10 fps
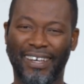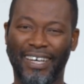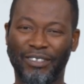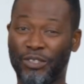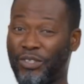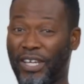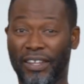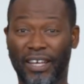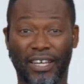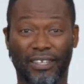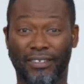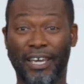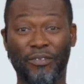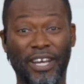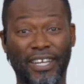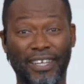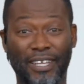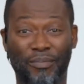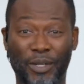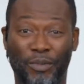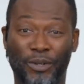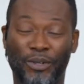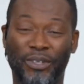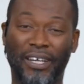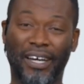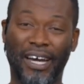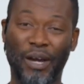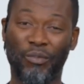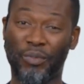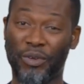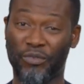And so together, get ready, people. We'll be